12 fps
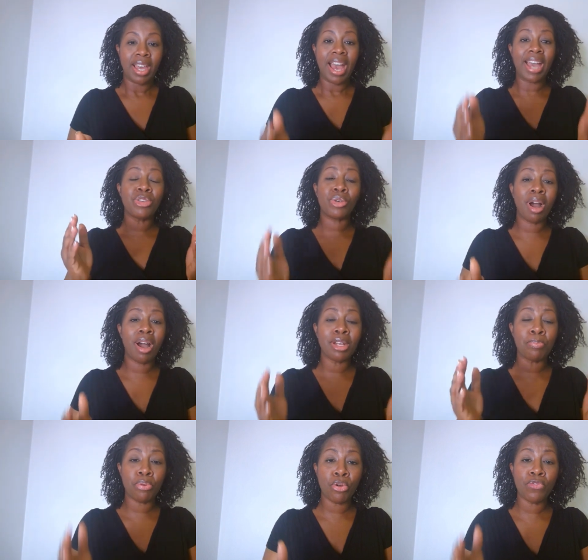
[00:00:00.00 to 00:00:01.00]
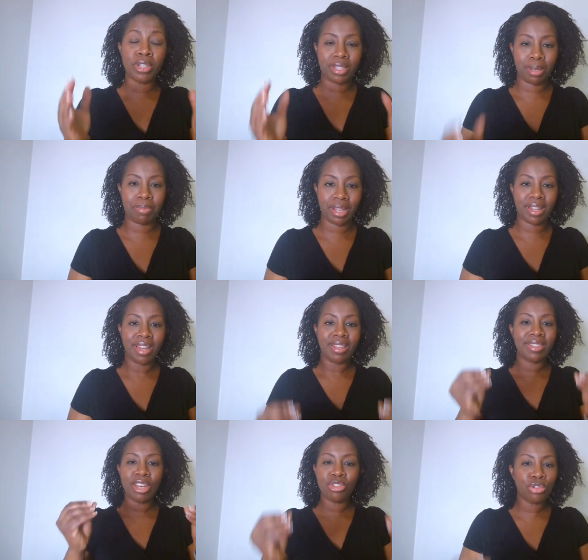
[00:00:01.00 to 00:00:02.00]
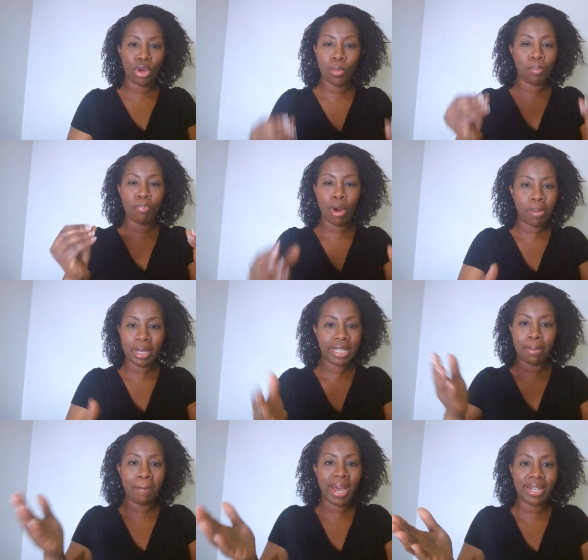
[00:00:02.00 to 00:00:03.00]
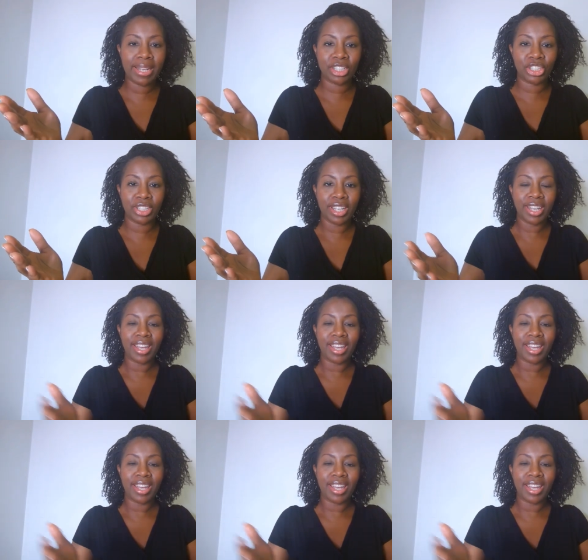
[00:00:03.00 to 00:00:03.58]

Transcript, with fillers: and you can't improve on something that you don't properly manage.